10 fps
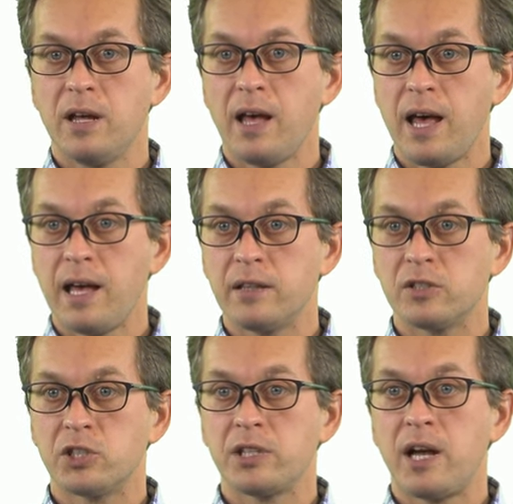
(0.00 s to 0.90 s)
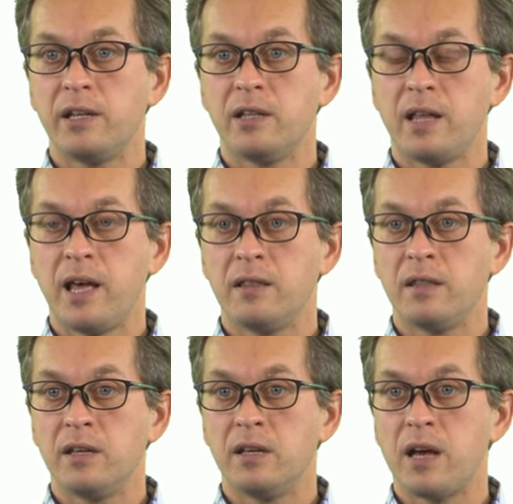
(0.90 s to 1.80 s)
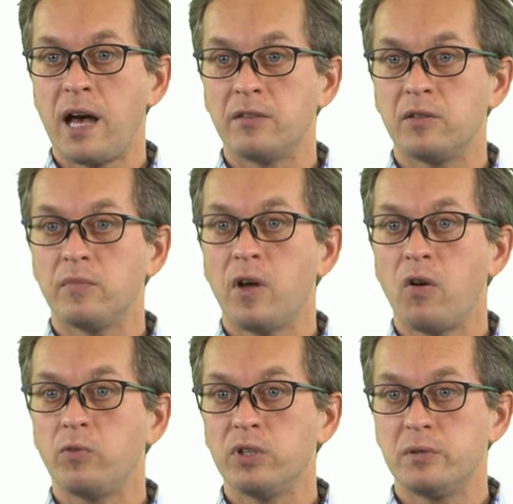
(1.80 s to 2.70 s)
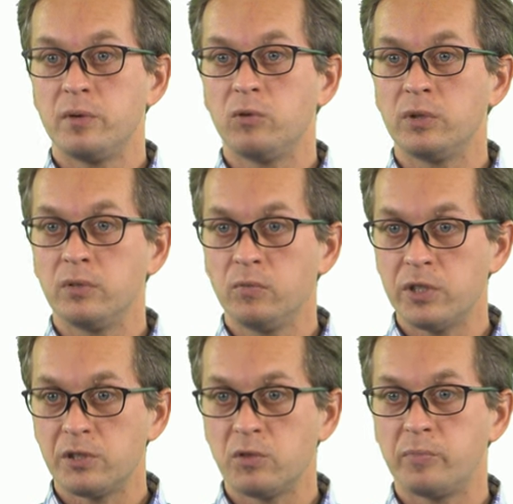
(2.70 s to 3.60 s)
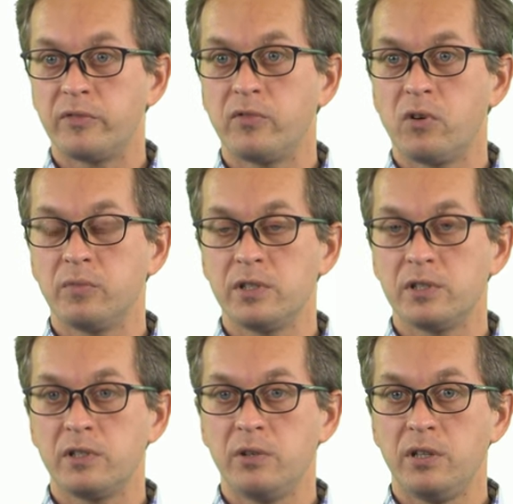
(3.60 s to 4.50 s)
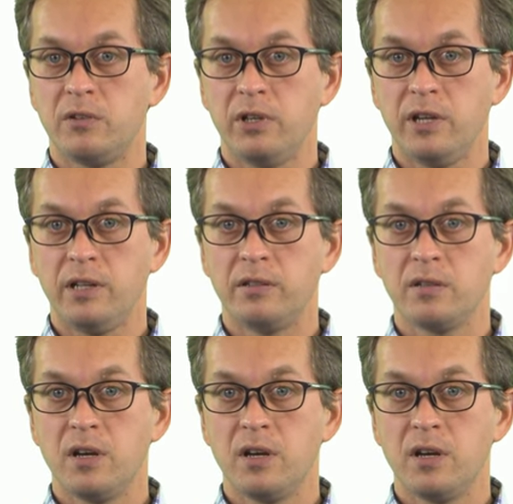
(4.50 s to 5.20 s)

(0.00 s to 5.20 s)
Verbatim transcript: and shine it at the atom on which we would wish to perform this unitary gate.